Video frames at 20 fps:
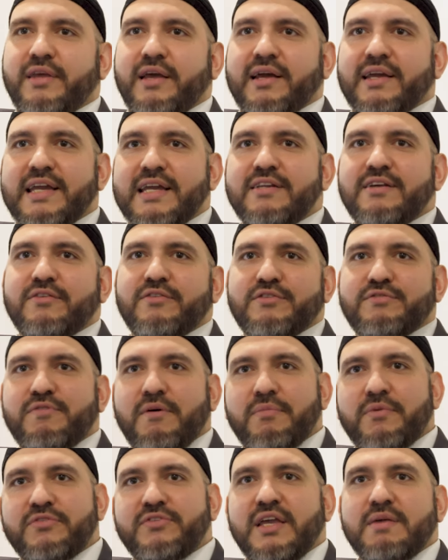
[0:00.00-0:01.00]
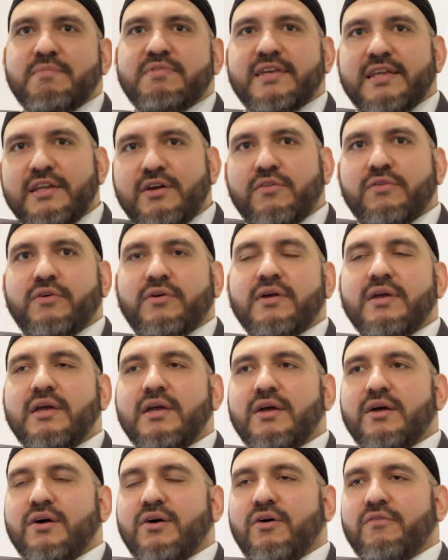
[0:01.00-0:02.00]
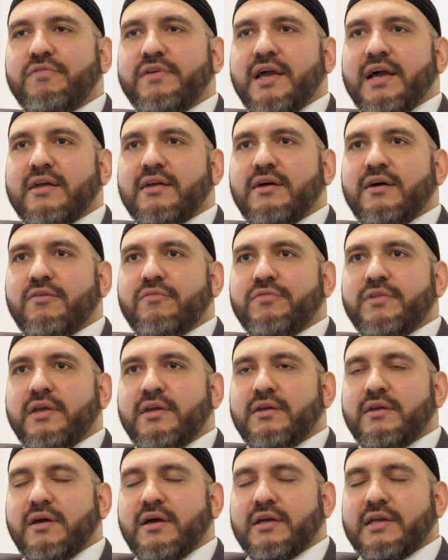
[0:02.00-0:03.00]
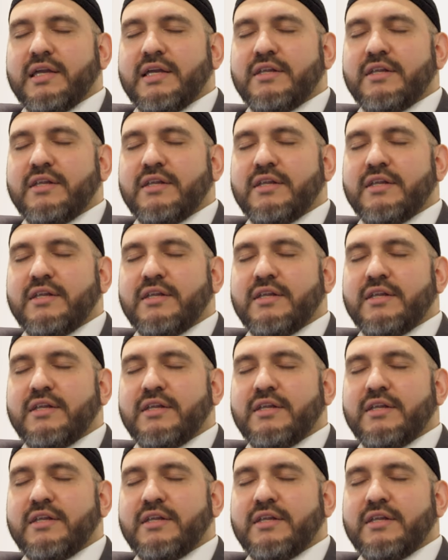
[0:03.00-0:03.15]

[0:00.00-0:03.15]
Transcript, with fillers: The aqidah is from the same as any other of the, of the